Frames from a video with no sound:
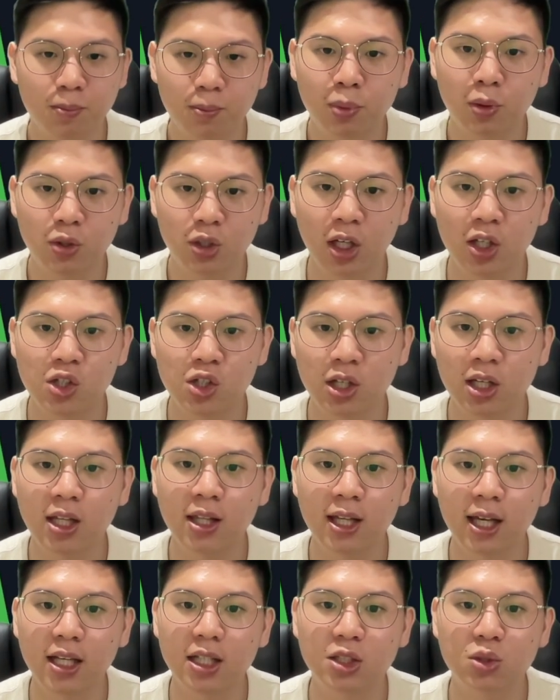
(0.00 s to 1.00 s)
Potentially
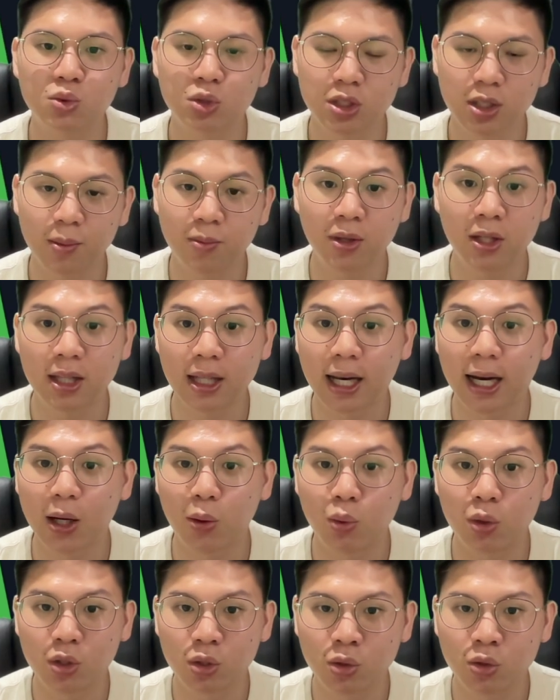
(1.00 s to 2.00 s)
that is something that I
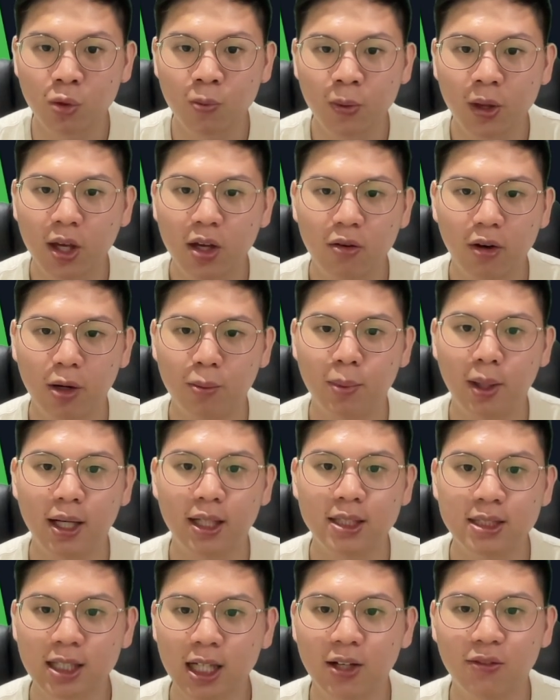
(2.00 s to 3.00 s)
would do, right? But
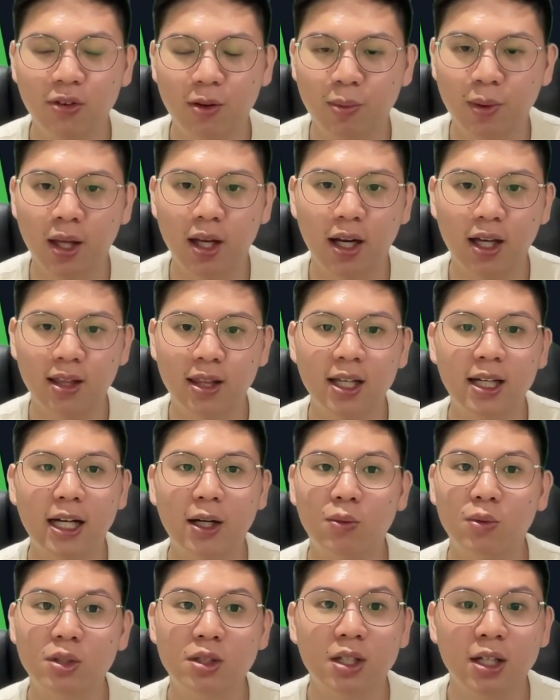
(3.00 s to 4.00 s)
aside from that, I think I
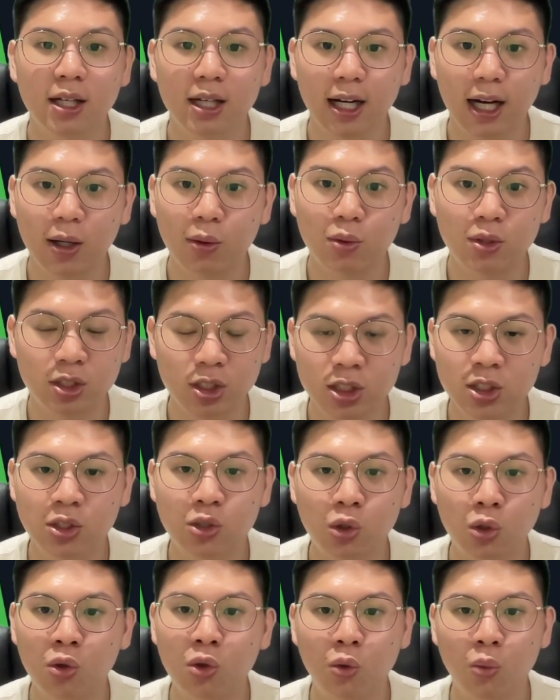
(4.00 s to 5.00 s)
would just
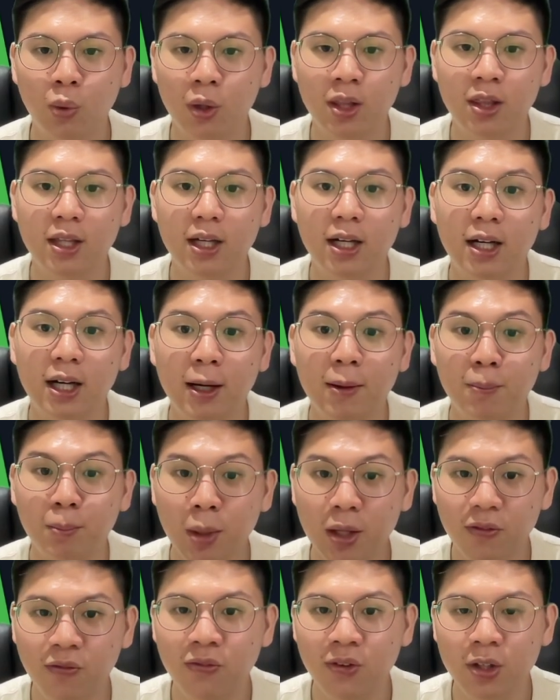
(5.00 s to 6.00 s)
go with a
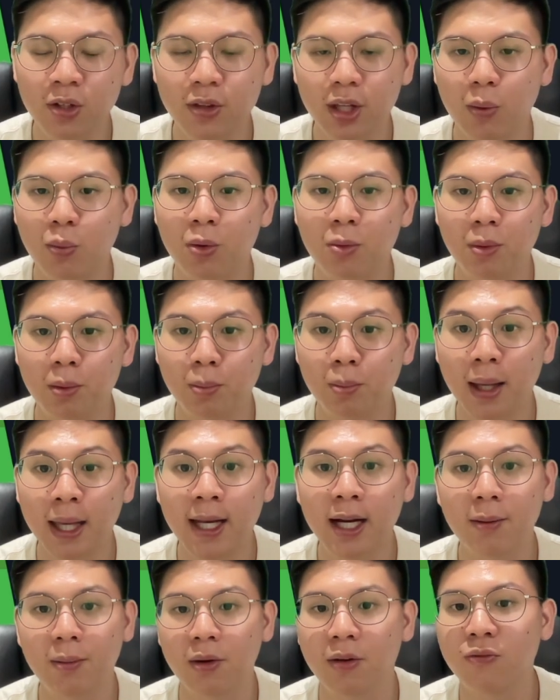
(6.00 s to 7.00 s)
midfield that would be made
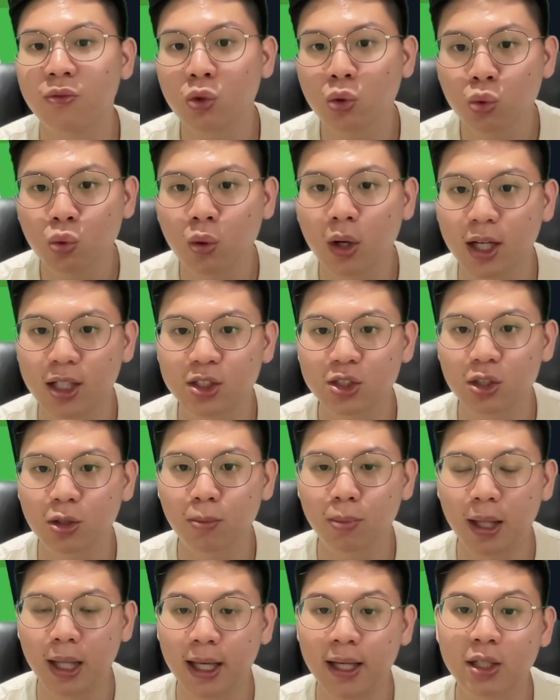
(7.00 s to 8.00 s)
up of 2 Arsenal
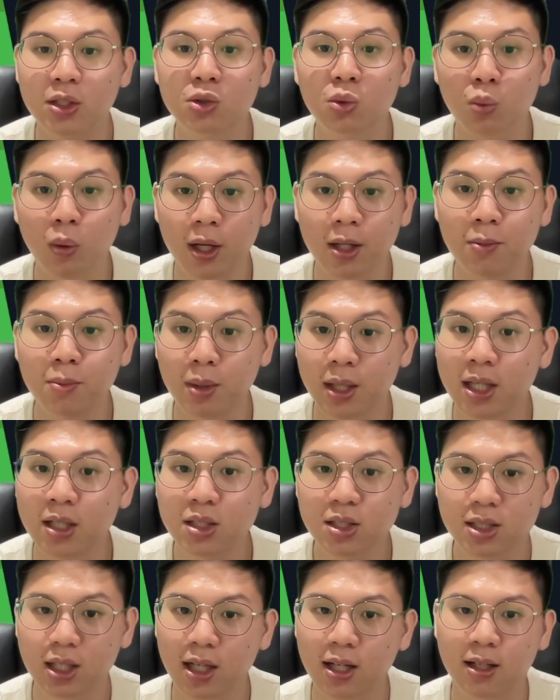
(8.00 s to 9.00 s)
players, one being
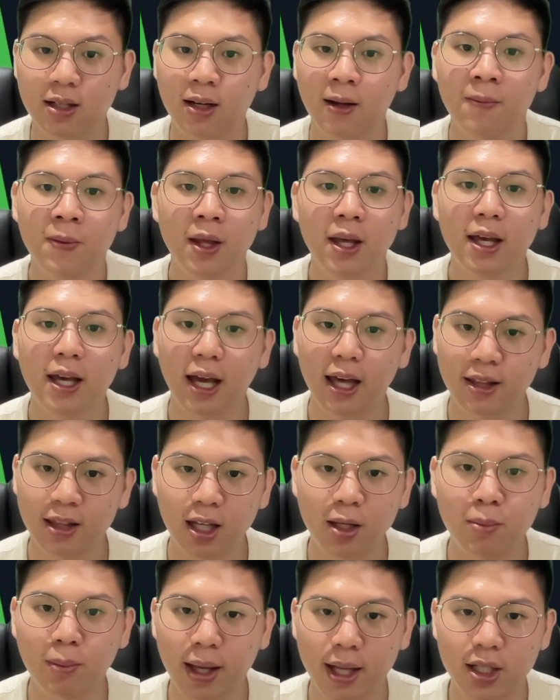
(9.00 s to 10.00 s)
Saka, and
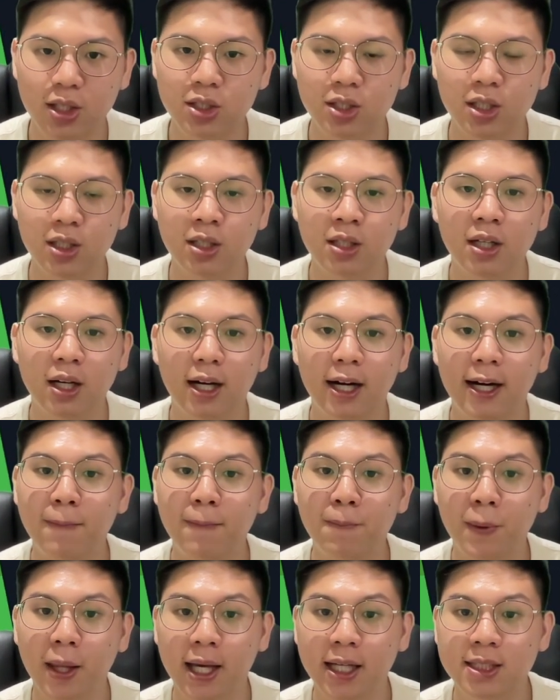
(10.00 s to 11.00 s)
then Maddison
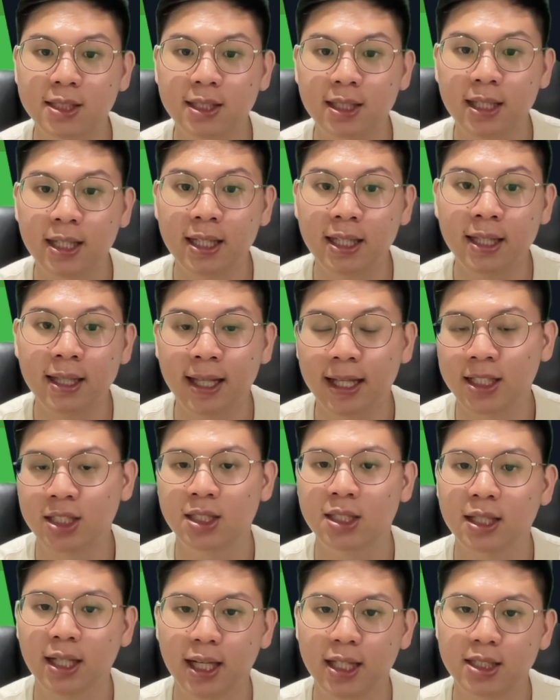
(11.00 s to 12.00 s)
as the
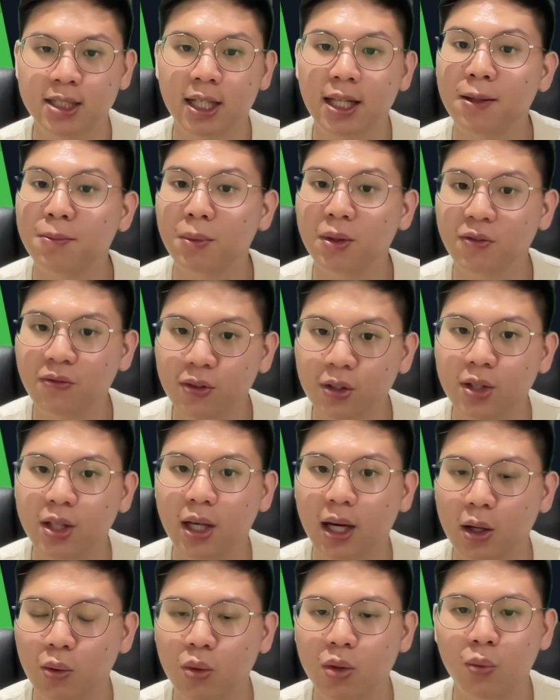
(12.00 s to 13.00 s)
Leicester asset in midfield
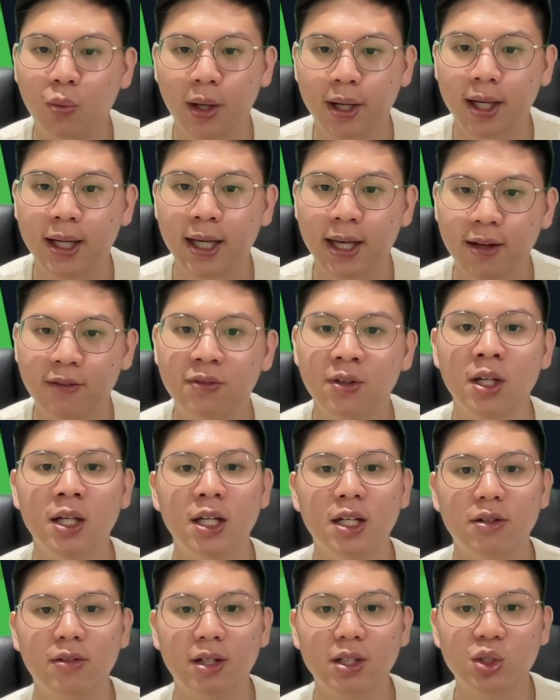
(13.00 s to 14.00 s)
that I would want to have,
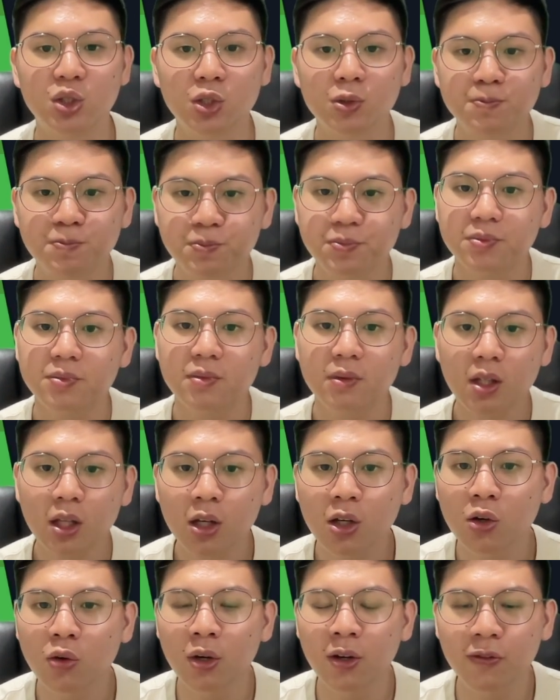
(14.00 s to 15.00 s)
right? So
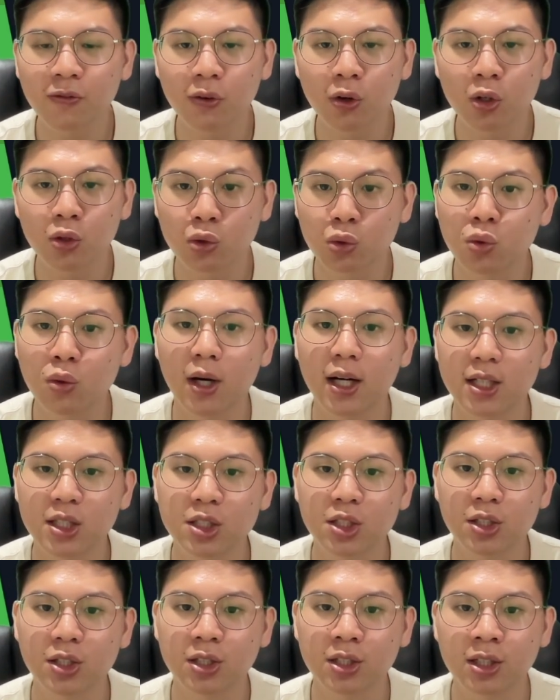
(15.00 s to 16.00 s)
Going for two
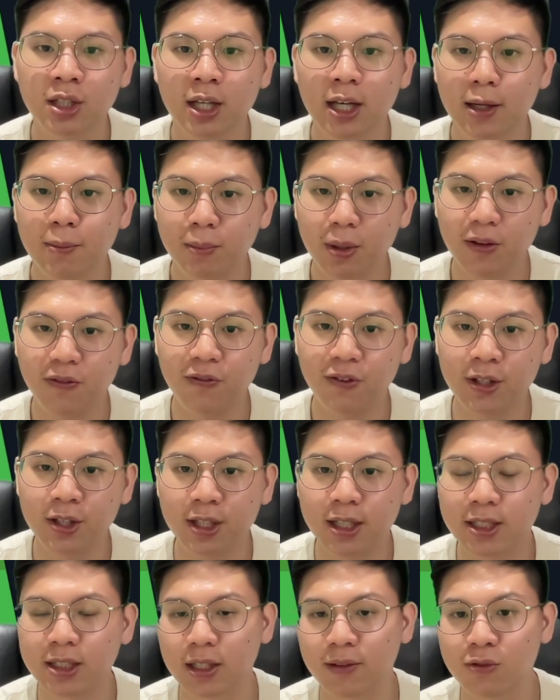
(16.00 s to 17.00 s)
Arsenal
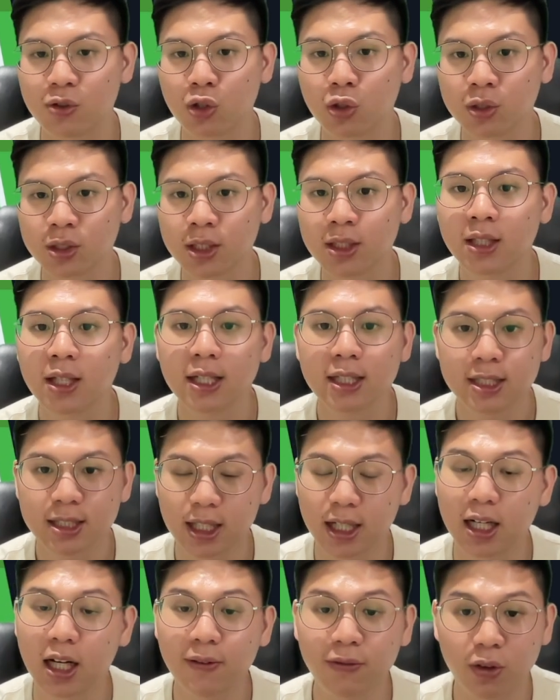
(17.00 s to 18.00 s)
midfielders, I've chosen
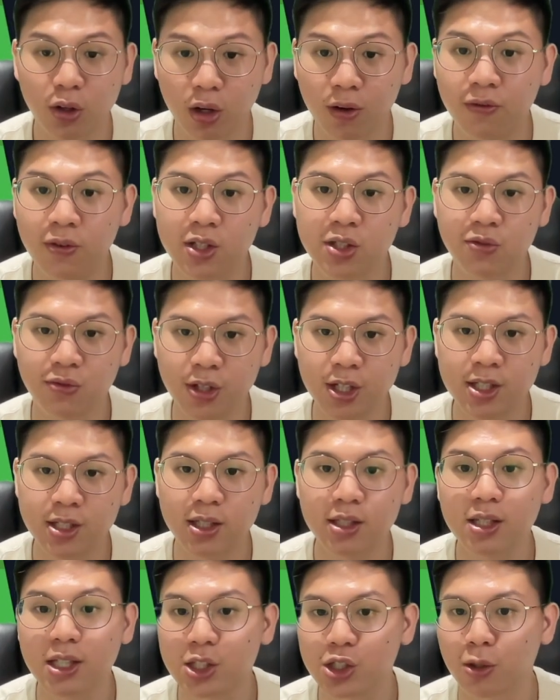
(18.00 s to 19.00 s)
Saka for obvious
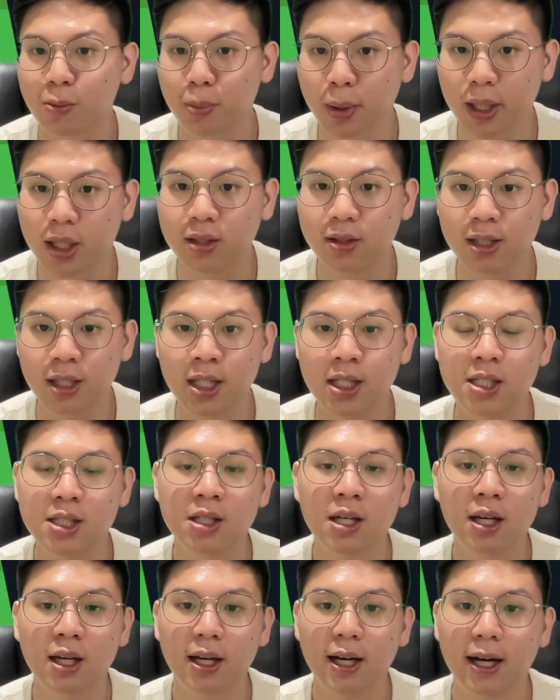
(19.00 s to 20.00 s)
reasons. He's on penalties,
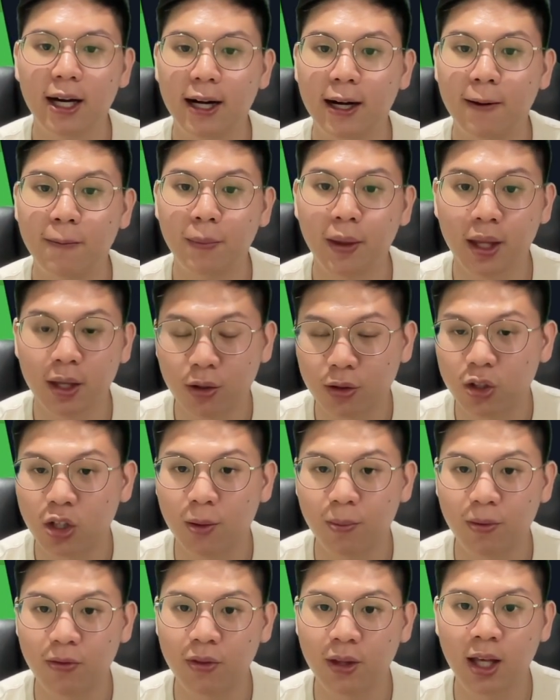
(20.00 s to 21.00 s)
and on
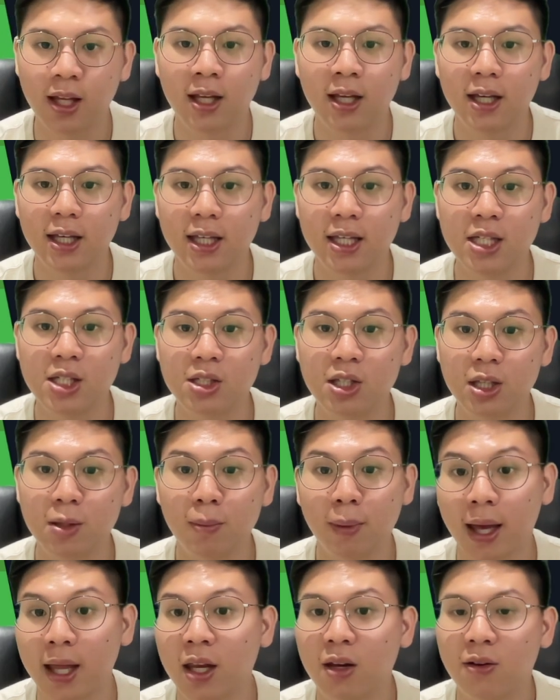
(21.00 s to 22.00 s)
top of that, he's the
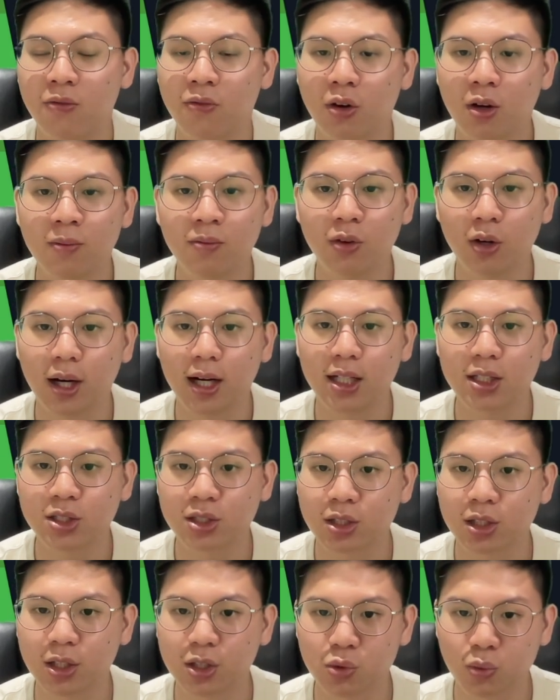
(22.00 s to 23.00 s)
man in form for
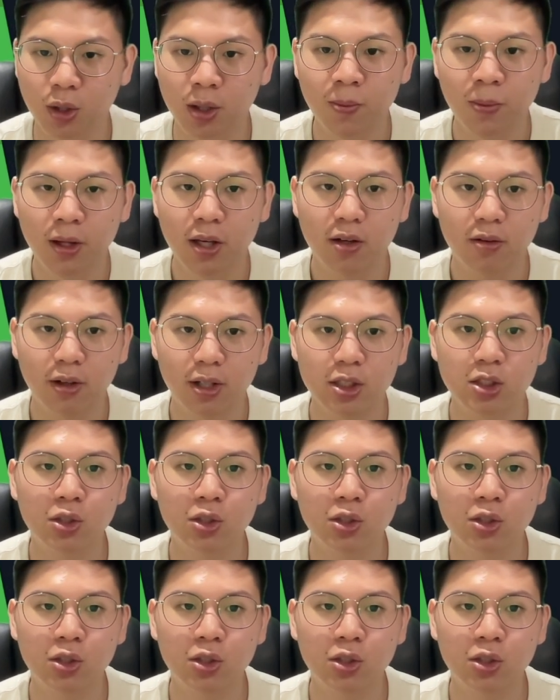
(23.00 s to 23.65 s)
Arsenal as well, right?